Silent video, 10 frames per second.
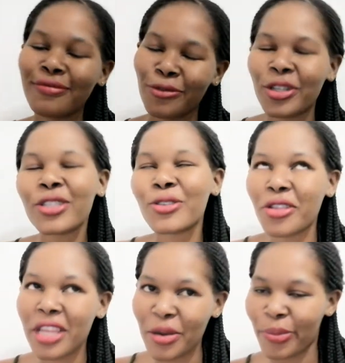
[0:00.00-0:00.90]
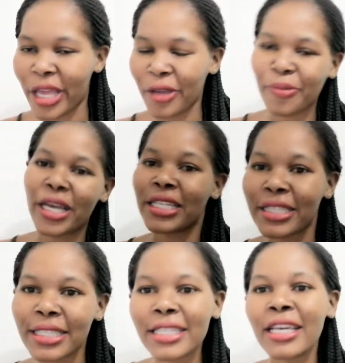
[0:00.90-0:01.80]
Well, it's not that big, but
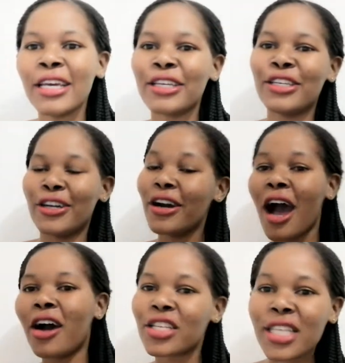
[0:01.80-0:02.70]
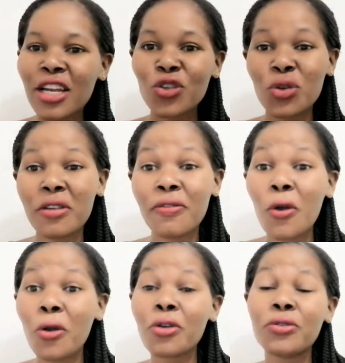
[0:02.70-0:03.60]
I was turning
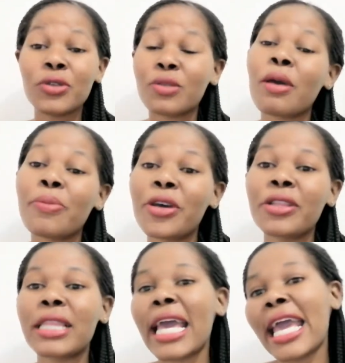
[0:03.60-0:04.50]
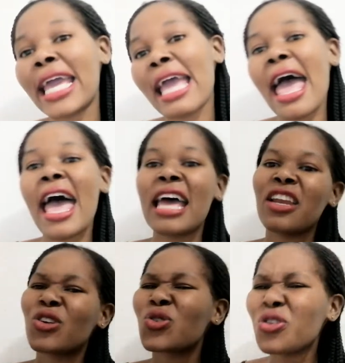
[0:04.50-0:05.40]
24. It was my birthday and I
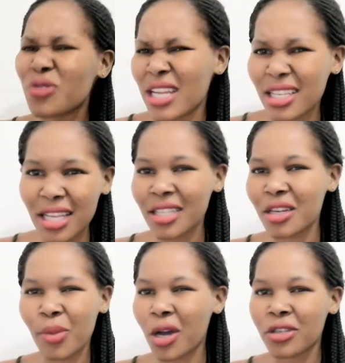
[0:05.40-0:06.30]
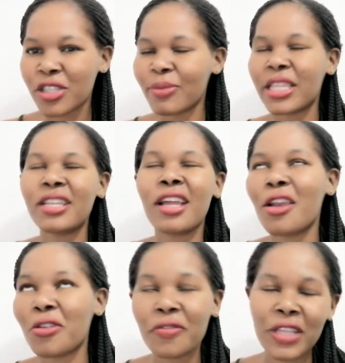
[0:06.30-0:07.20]
was not really excited about it, but then a
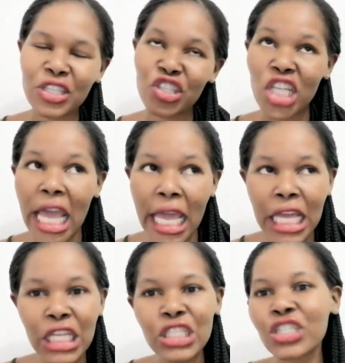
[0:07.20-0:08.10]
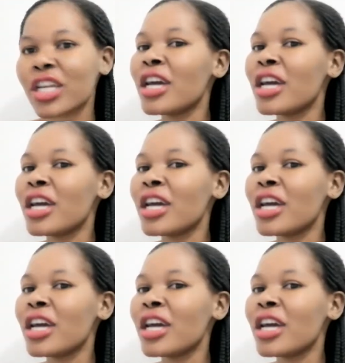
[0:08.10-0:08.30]
lot of things changed,